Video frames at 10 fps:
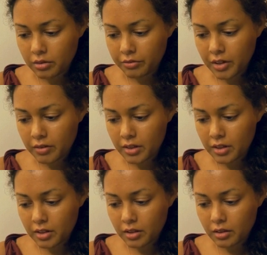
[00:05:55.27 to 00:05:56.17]

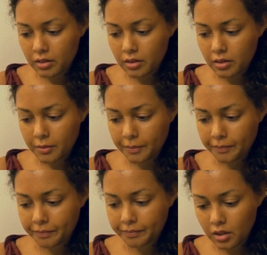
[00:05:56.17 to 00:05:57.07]
fragrances.
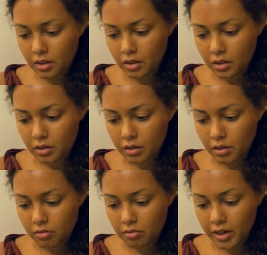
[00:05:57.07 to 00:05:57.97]

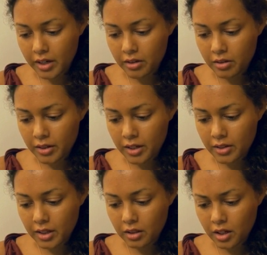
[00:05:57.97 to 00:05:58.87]
Alright, so that is
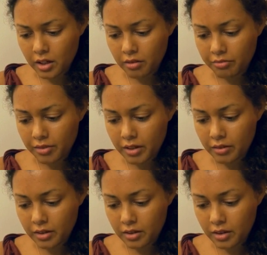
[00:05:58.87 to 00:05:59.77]
a lot of
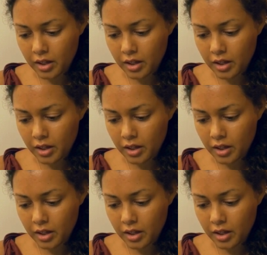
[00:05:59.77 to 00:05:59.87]
fragrance,